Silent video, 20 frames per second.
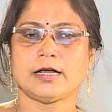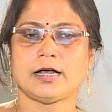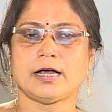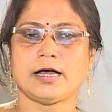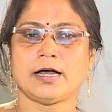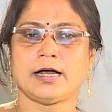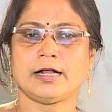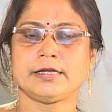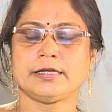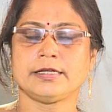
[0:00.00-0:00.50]

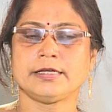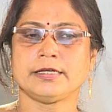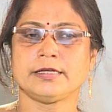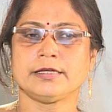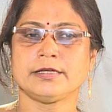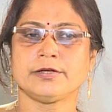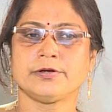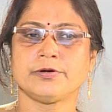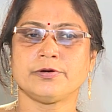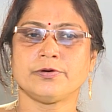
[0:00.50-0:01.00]
And
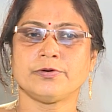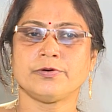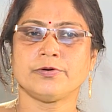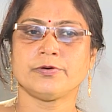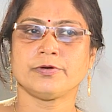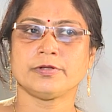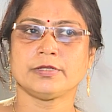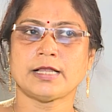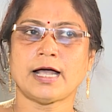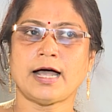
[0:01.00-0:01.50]

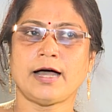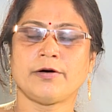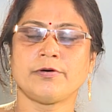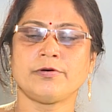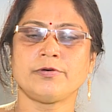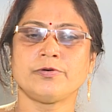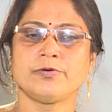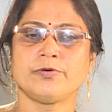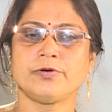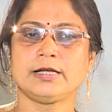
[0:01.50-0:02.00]
now
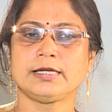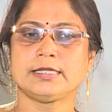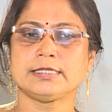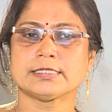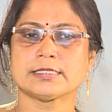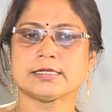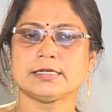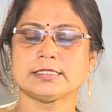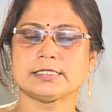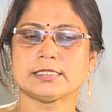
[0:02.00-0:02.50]
we will
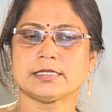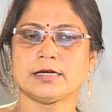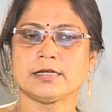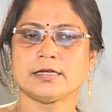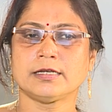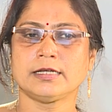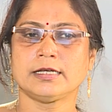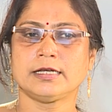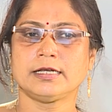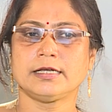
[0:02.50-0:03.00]
discuss on
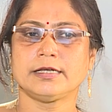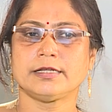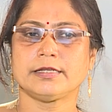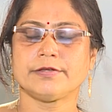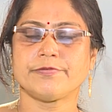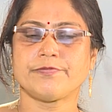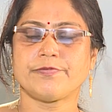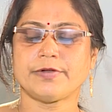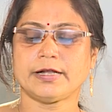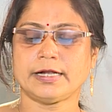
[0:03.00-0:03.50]

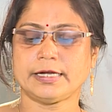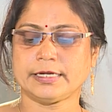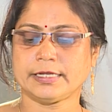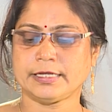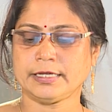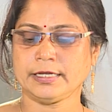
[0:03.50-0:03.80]
different